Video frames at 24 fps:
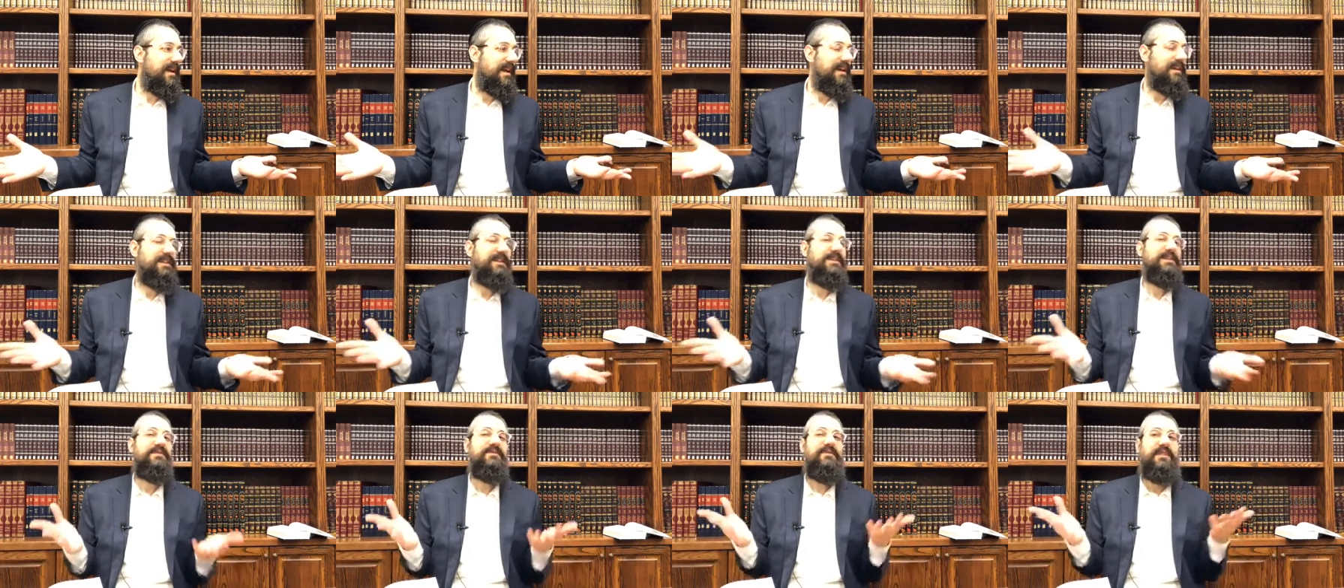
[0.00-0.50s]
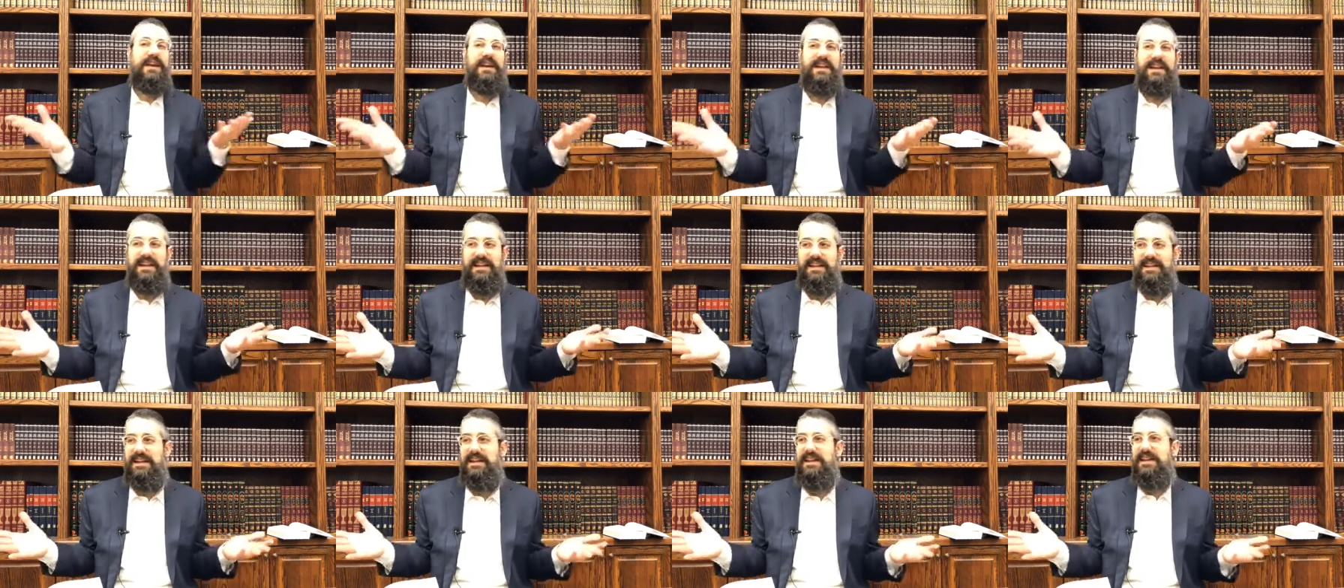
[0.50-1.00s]
Endless
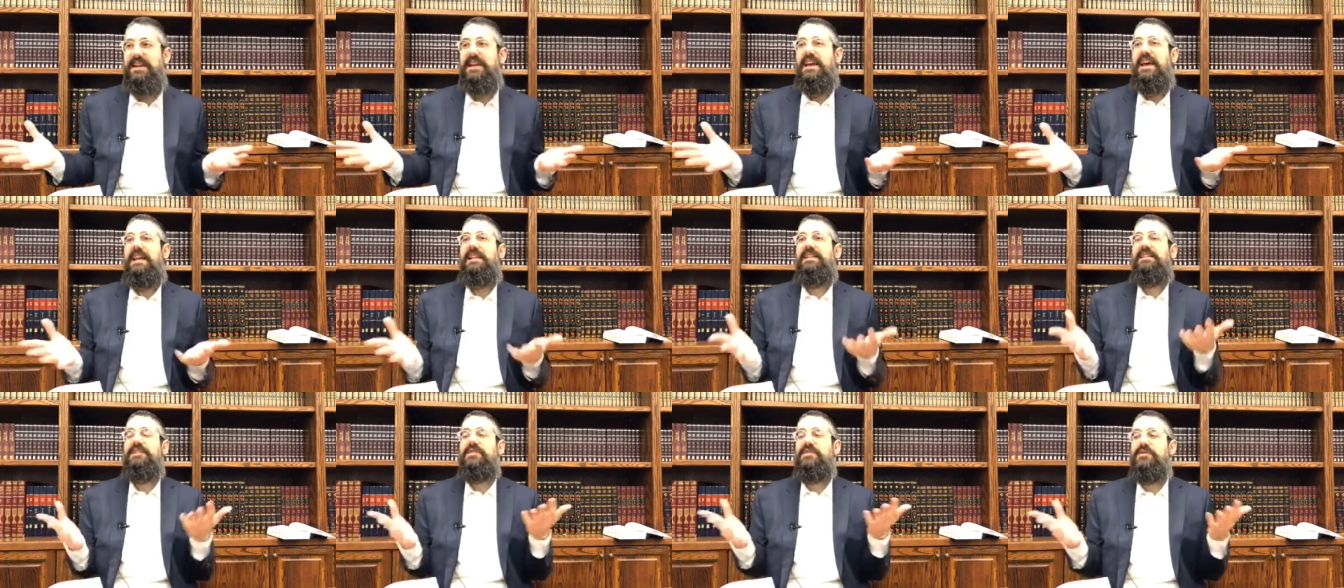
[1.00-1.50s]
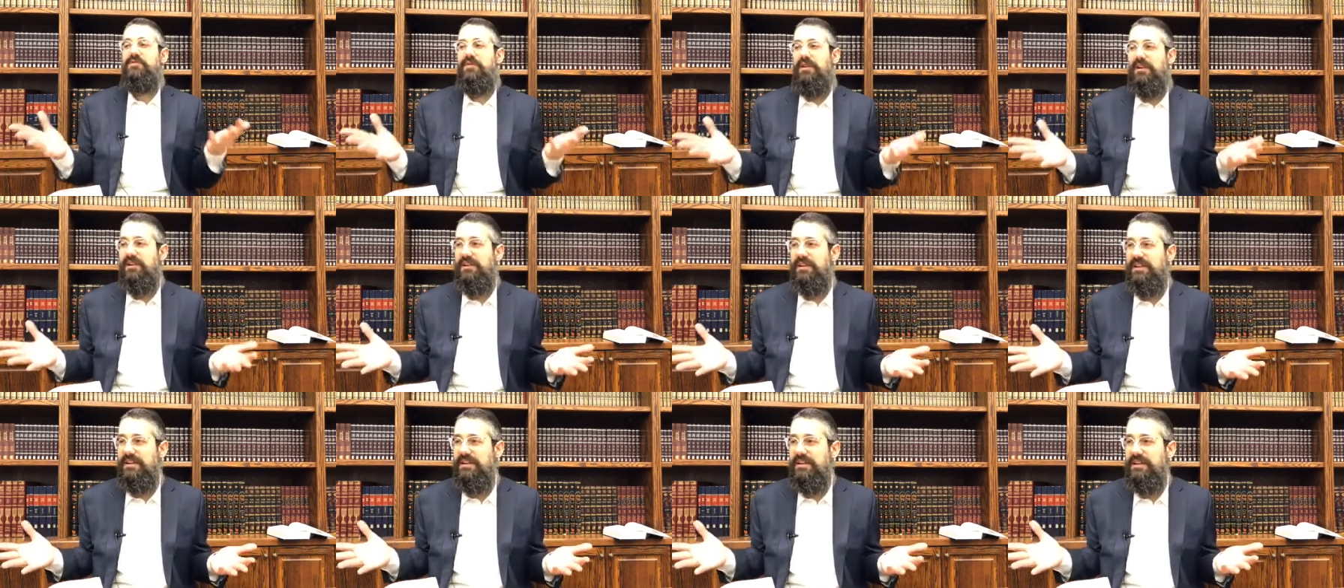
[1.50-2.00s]
fighting, endless
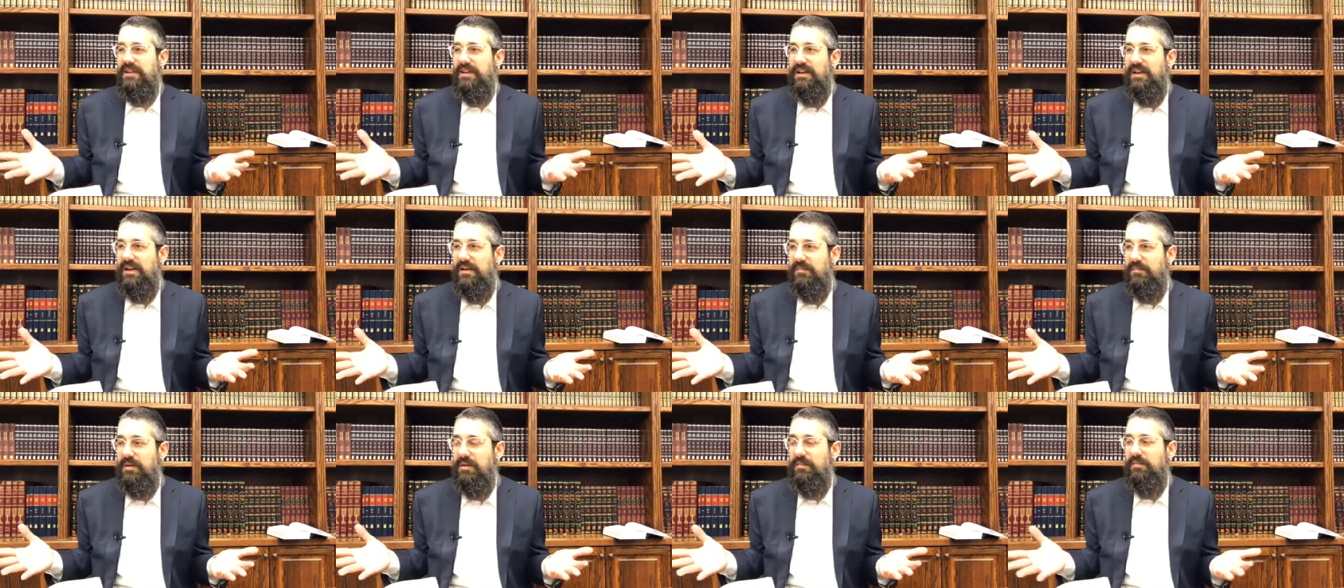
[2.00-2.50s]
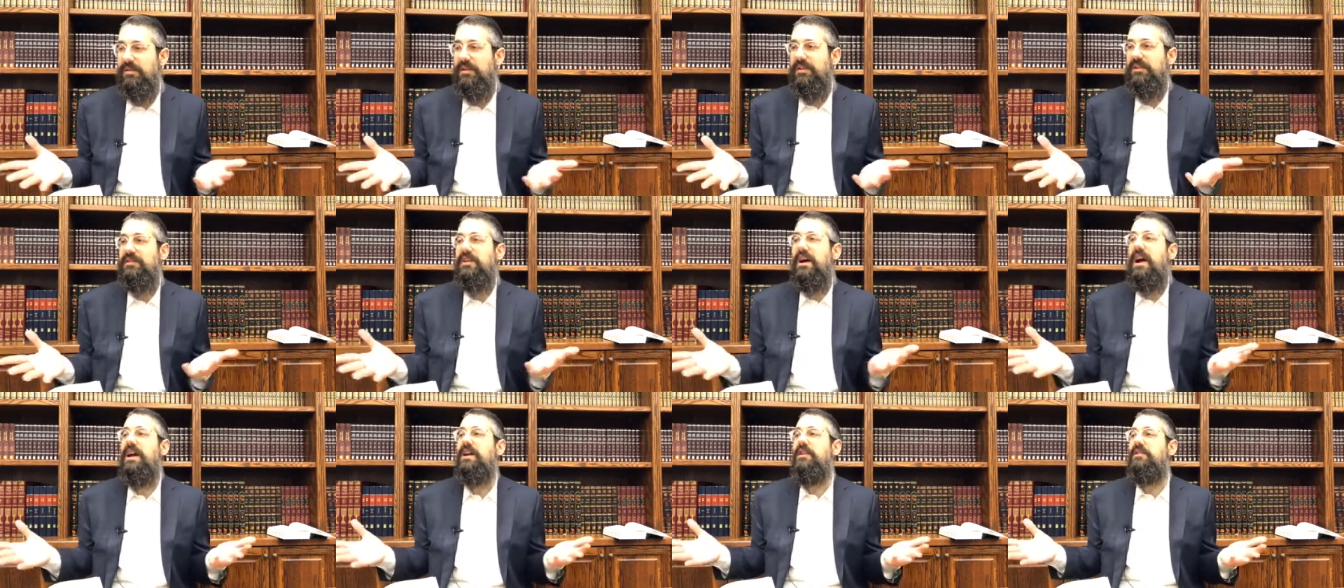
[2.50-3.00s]
struggling, and people
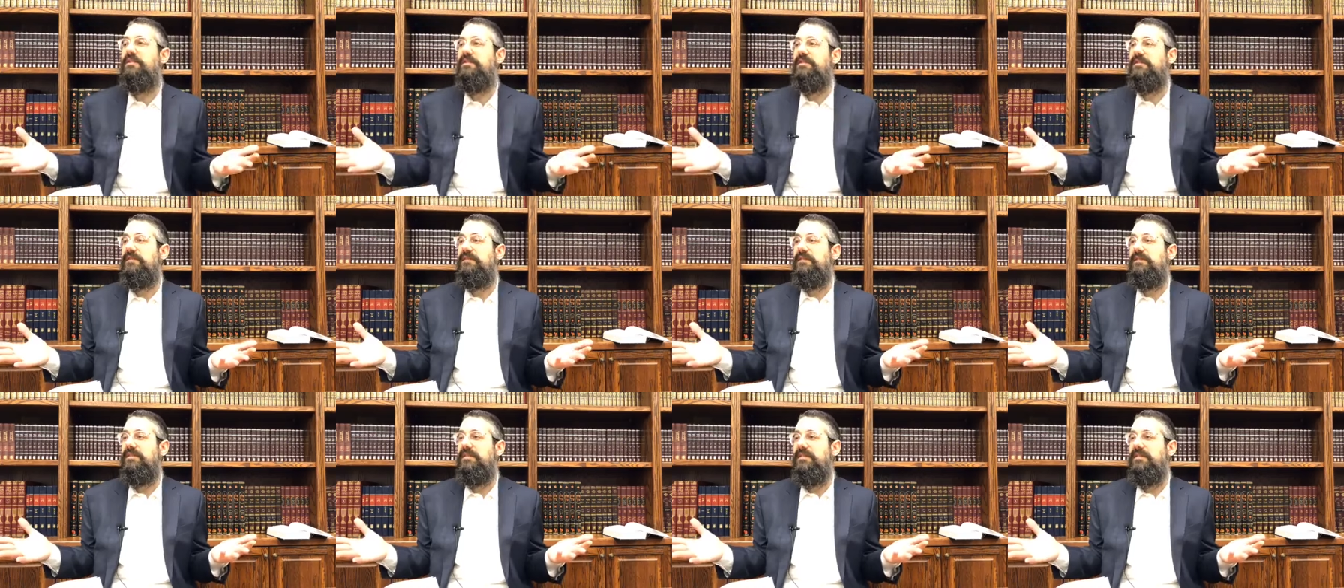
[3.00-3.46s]
are tired.